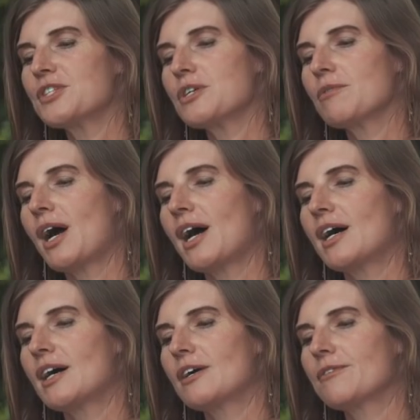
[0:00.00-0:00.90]
2
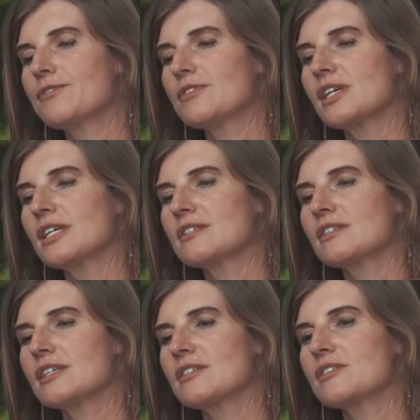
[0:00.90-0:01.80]
halves
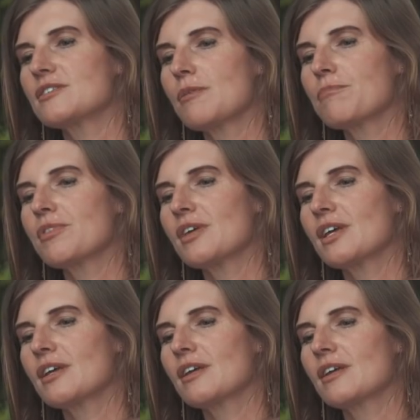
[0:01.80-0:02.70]
is
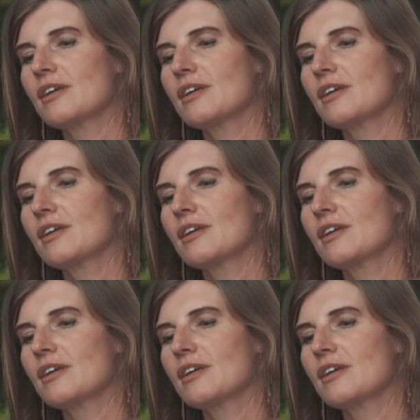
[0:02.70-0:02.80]
something